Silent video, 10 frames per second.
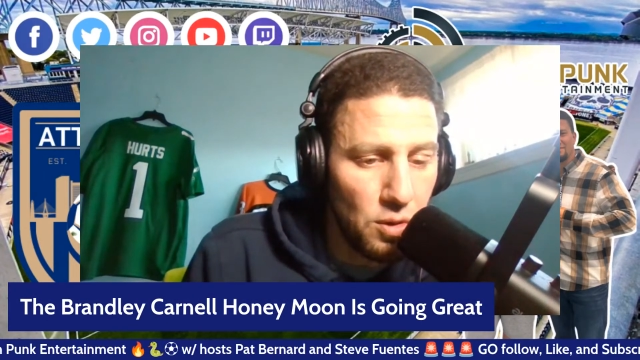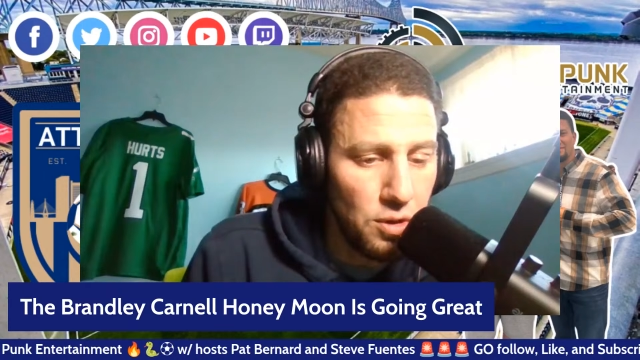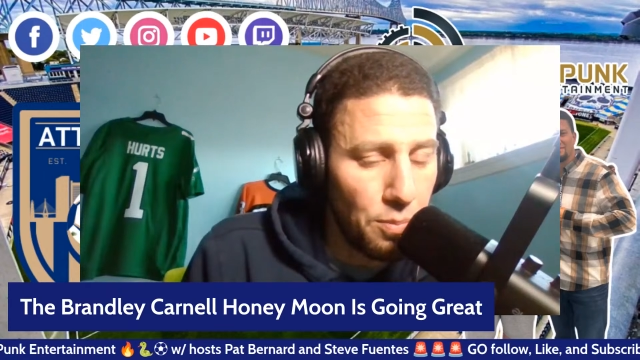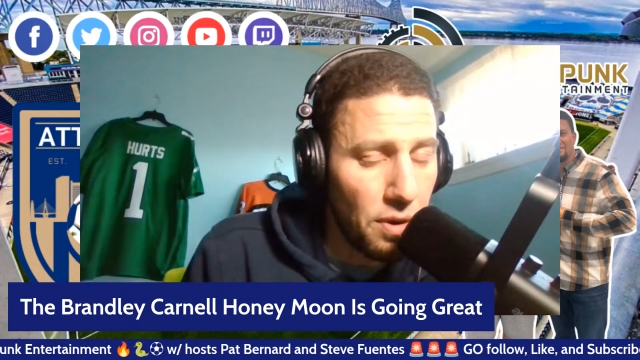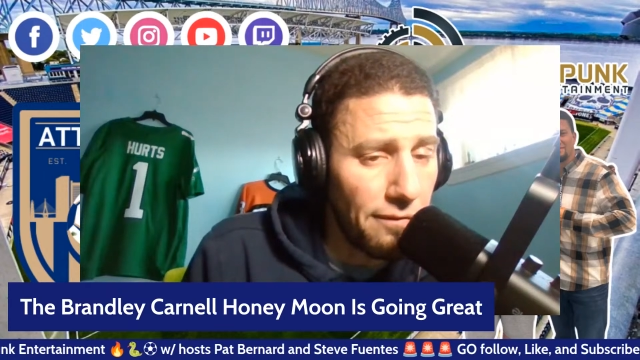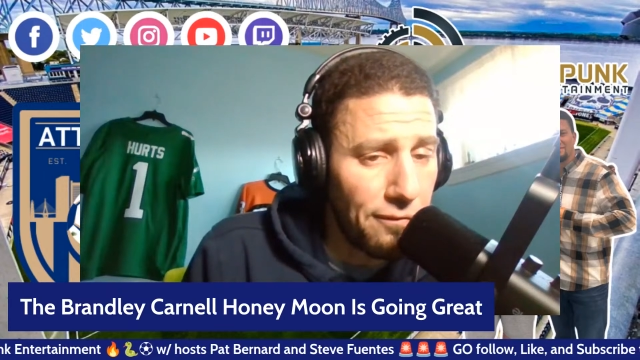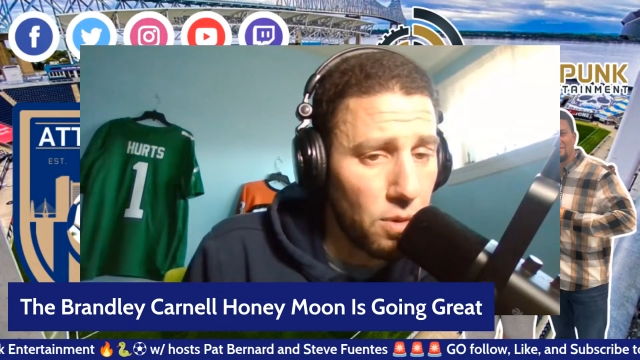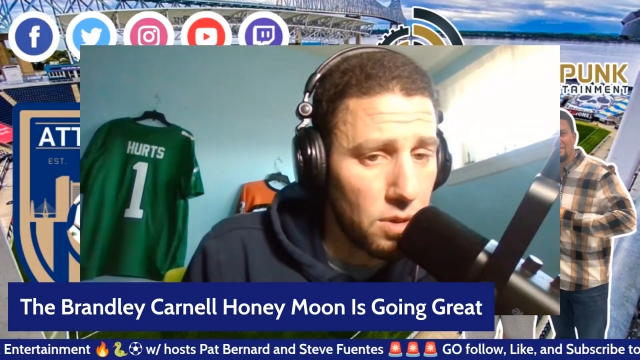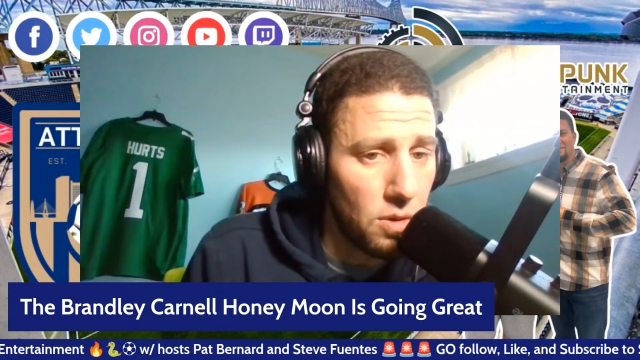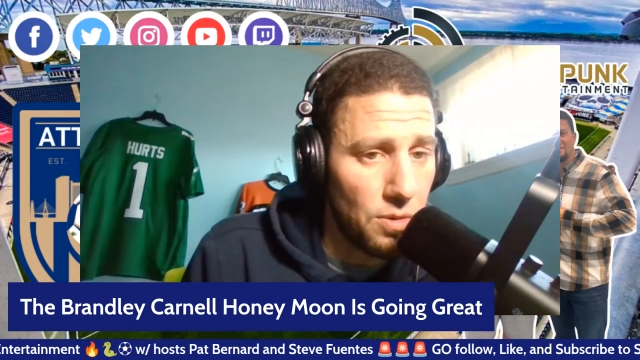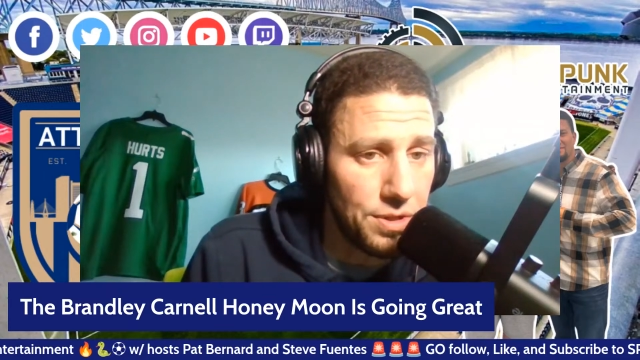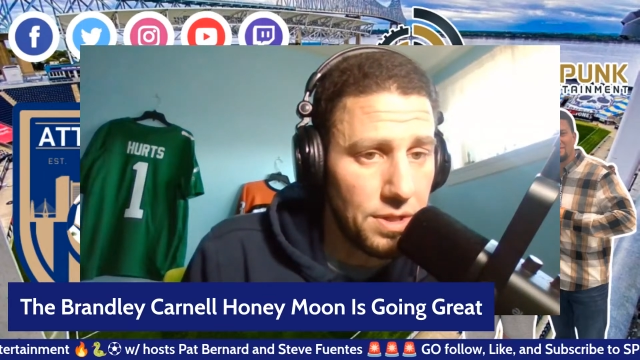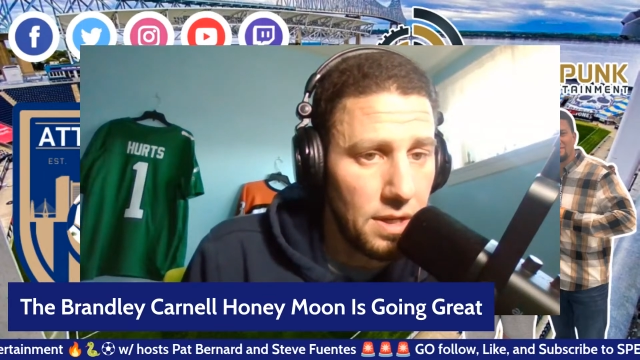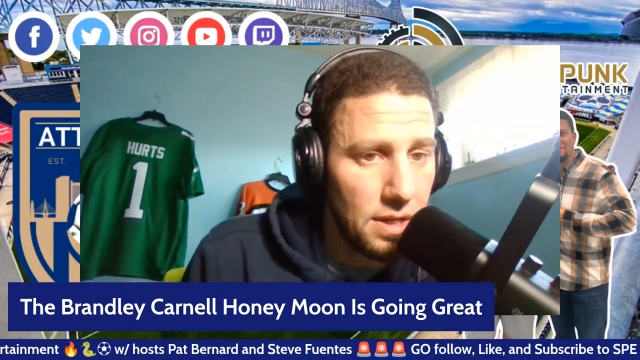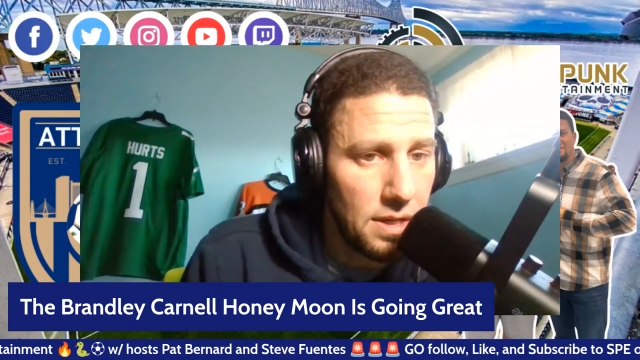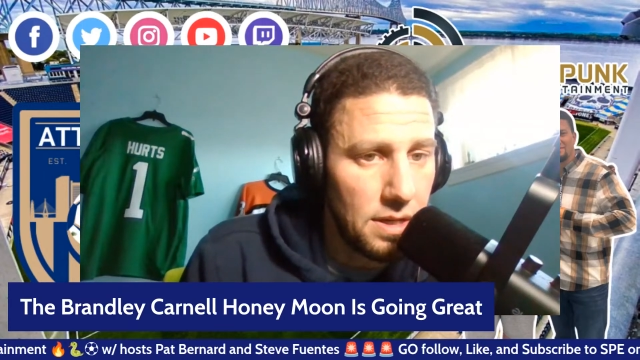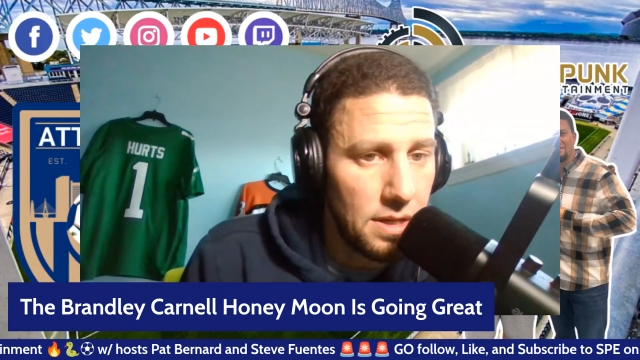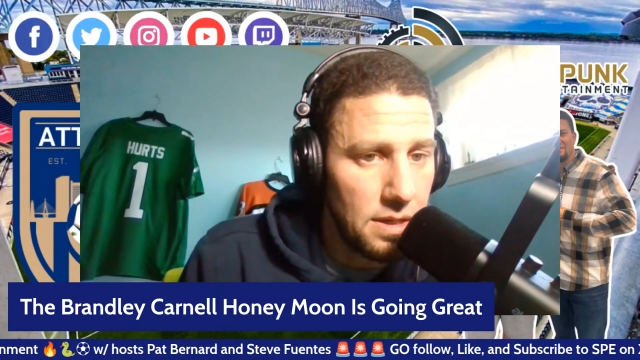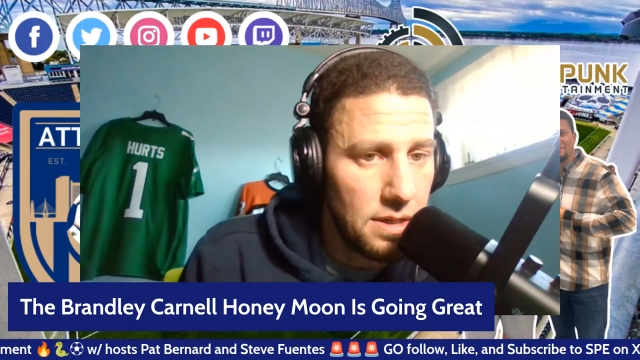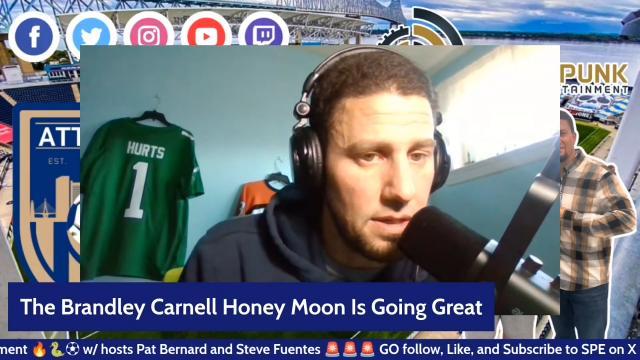You put up 4 goals
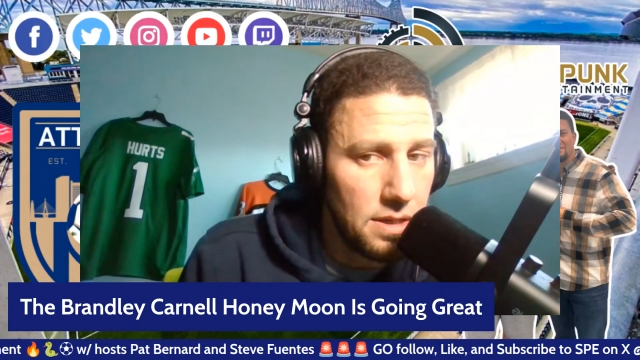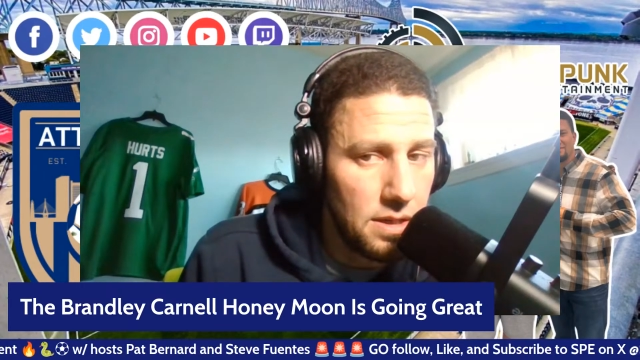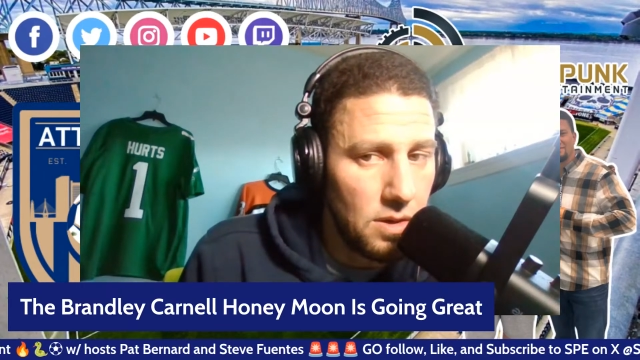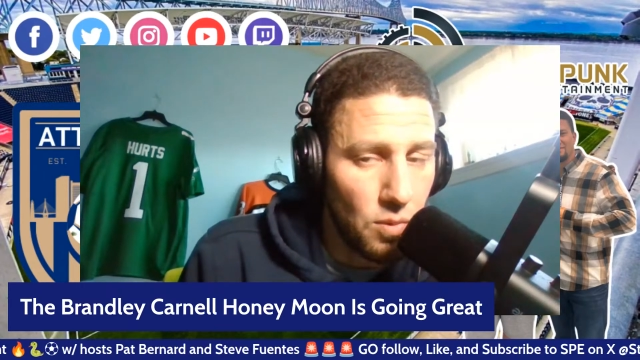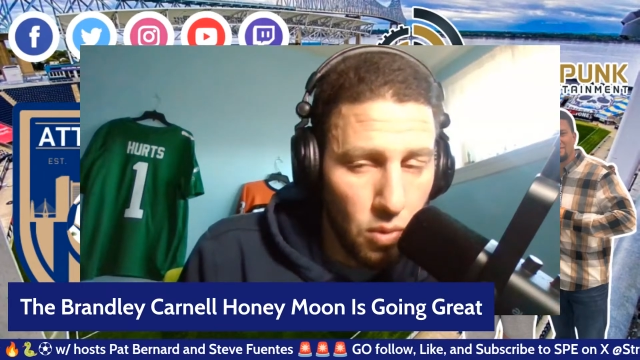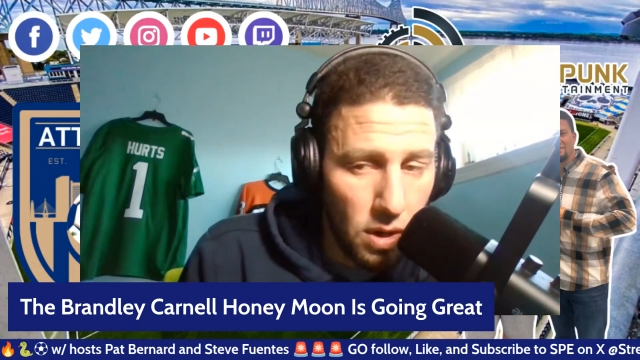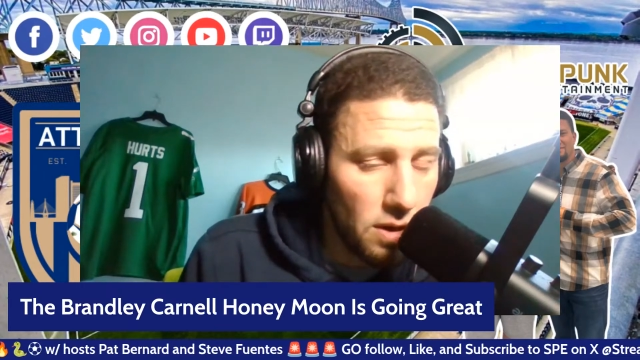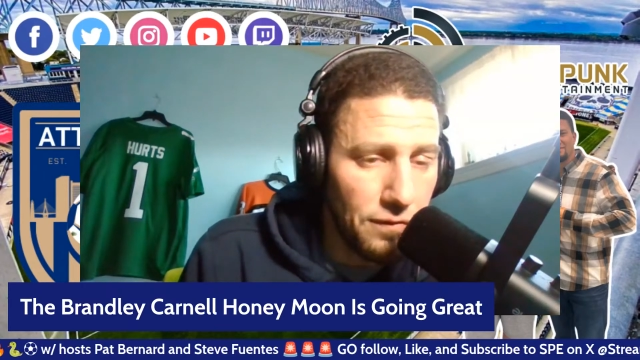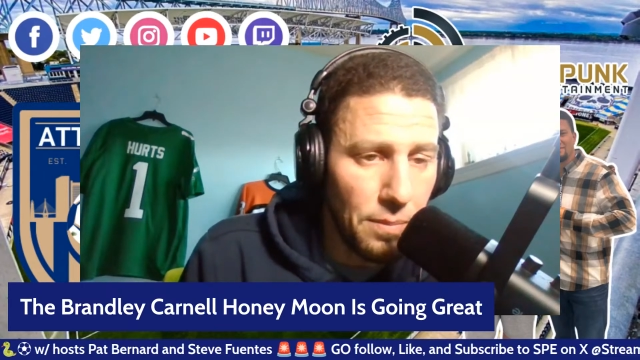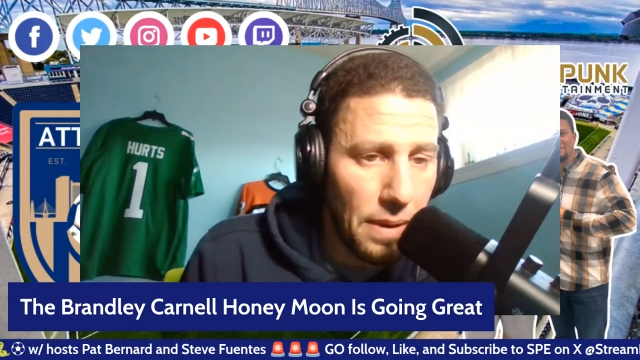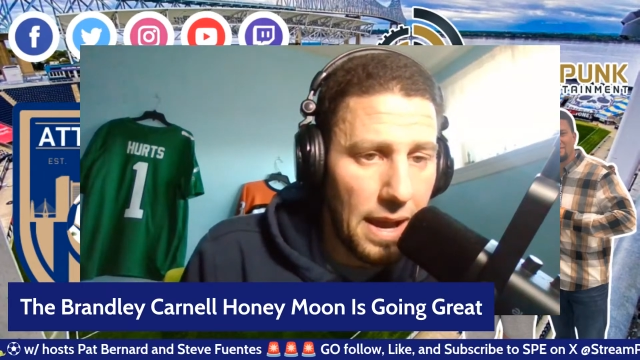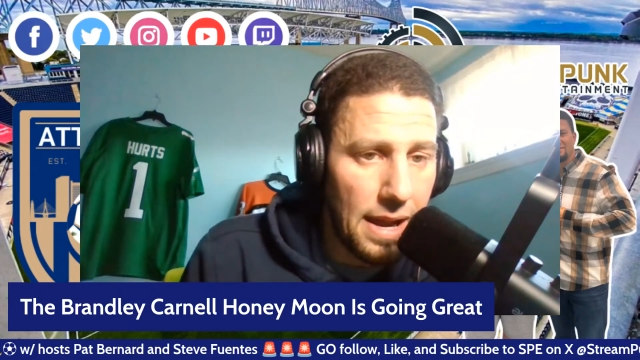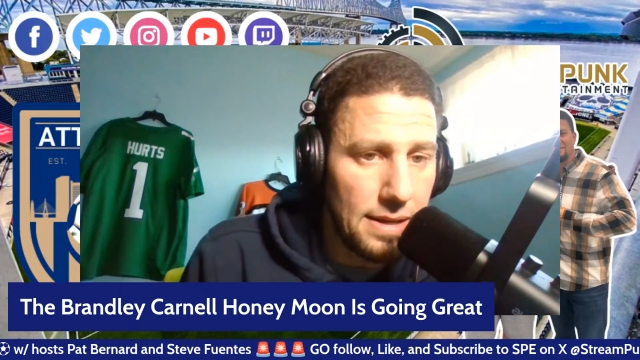right off the bat.